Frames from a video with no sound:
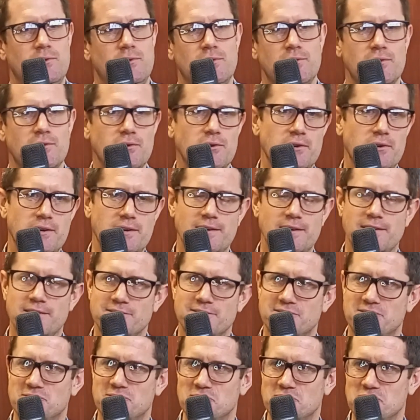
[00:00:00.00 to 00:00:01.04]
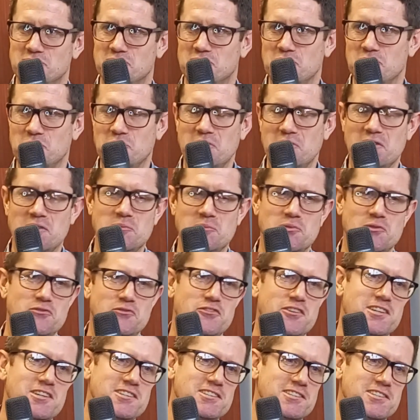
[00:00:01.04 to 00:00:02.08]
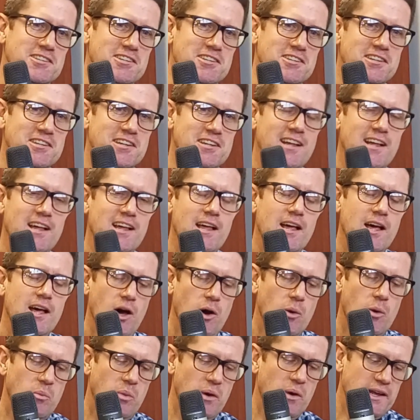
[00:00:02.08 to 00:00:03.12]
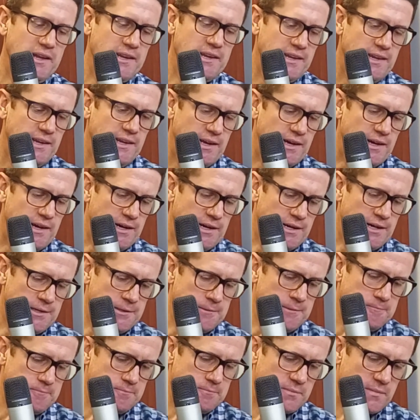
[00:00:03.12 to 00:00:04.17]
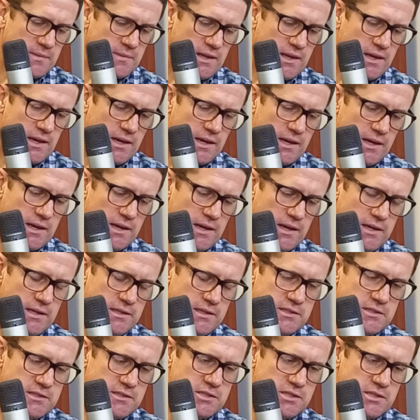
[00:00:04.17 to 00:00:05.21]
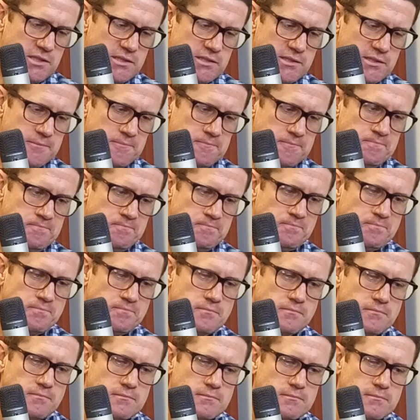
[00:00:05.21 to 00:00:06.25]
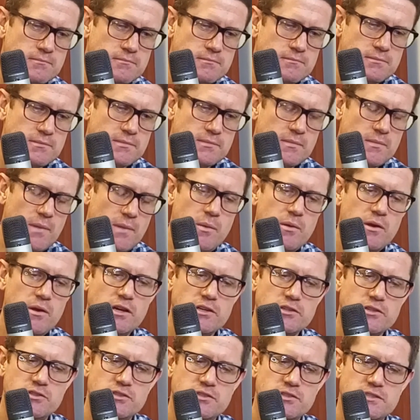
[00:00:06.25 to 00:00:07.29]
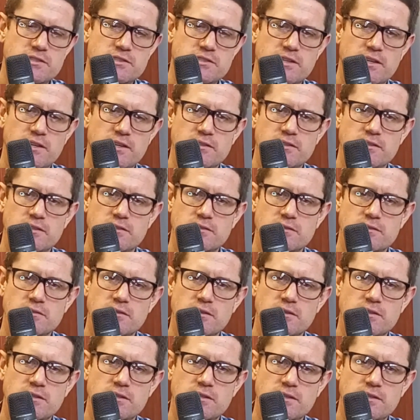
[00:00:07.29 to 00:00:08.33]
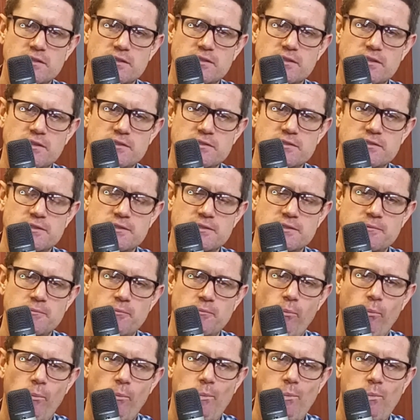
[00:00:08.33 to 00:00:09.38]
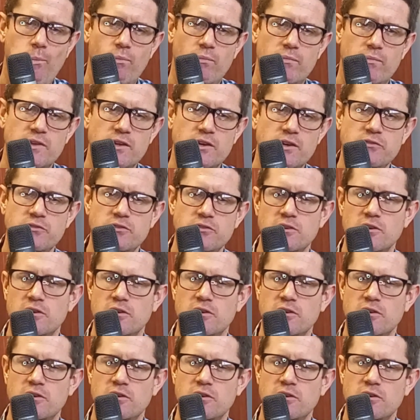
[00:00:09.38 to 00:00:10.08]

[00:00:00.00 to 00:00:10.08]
I'm not good enough to be a professional. But it's just, maybe I should just say this. I think there's I don't know if you